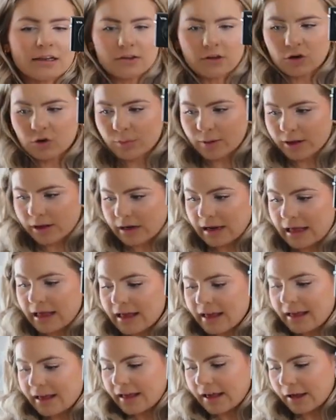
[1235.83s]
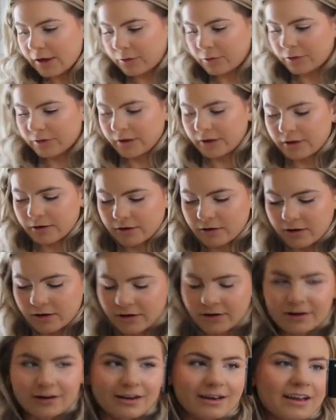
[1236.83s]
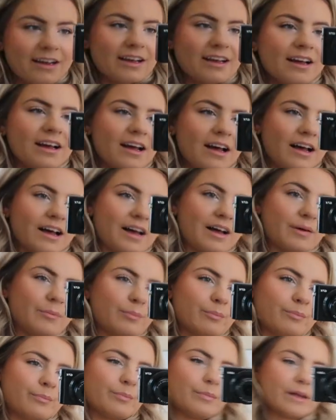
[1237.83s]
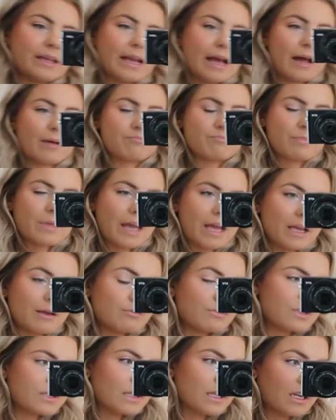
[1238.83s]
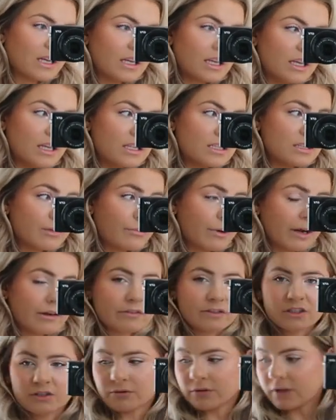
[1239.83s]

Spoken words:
a little bit healthier. But yeah, I'm just gonna eat some breakfast